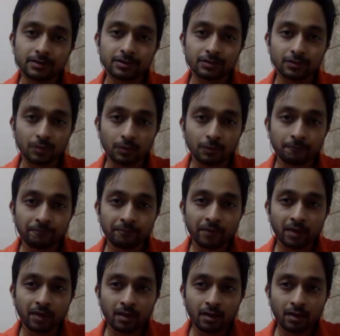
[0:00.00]
So
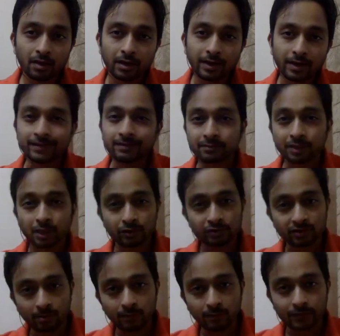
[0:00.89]
again,
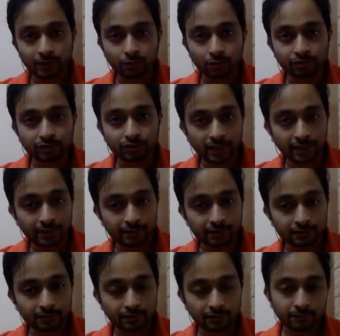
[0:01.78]
some of it looks like
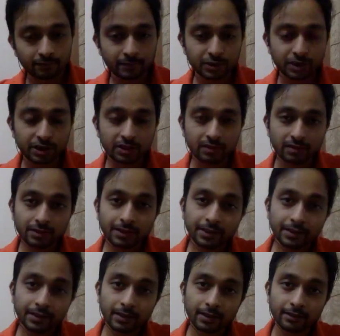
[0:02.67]
sort of machine
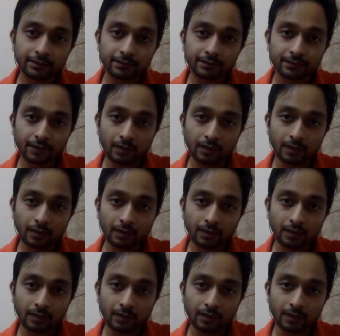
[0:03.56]
learning kind of